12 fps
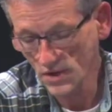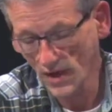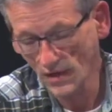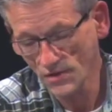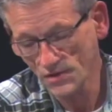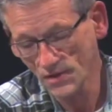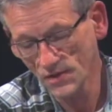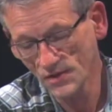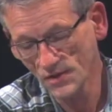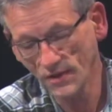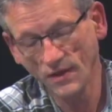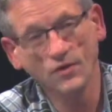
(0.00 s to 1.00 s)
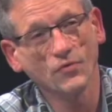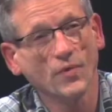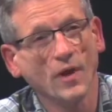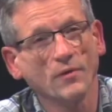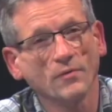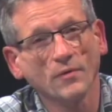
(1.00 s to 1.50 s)
Janice is the
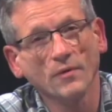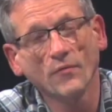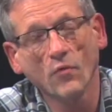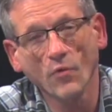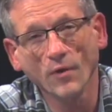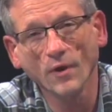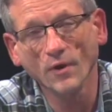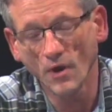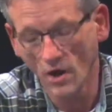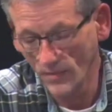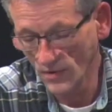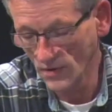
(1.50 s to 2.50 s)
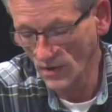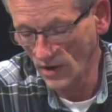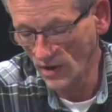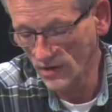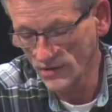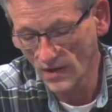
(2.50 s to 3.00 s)
director of Oregon Common
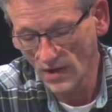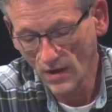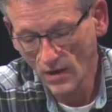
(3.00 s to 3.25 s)
Cause.